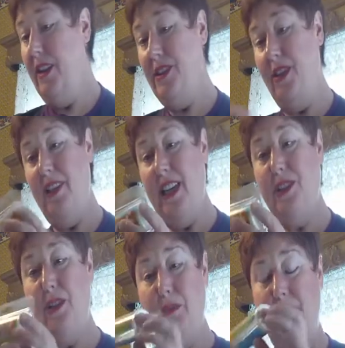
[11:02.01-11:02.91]
So
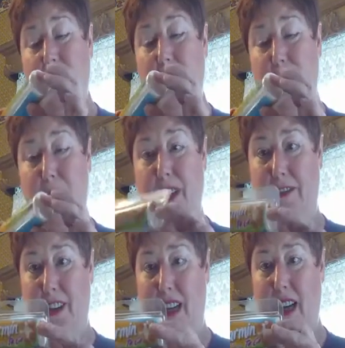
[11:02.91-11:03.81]
these are really
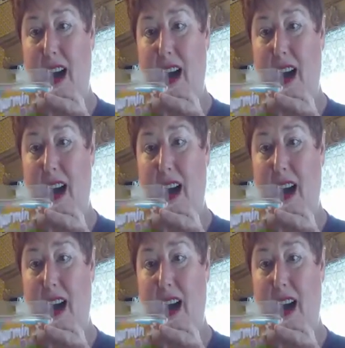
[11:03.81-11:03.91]
terrific.